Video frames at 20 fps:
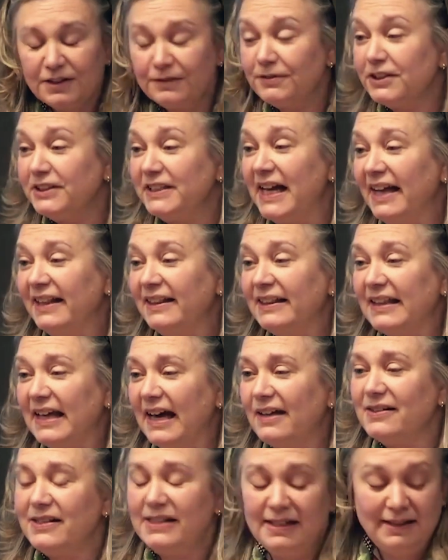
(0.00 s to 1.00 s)
over
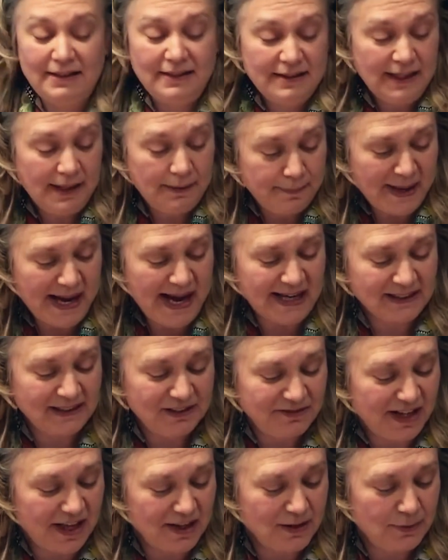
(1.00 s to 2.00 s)
10,000 impact
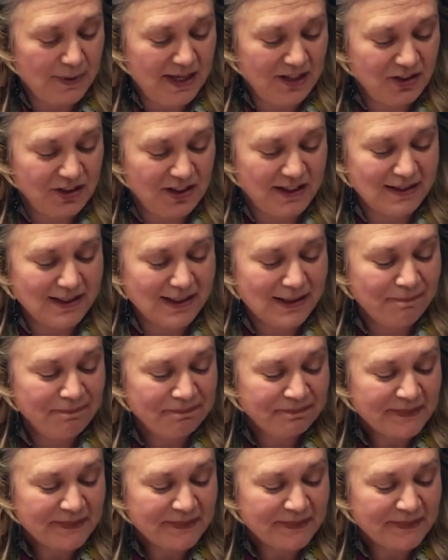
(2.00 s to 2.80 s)
evaluations.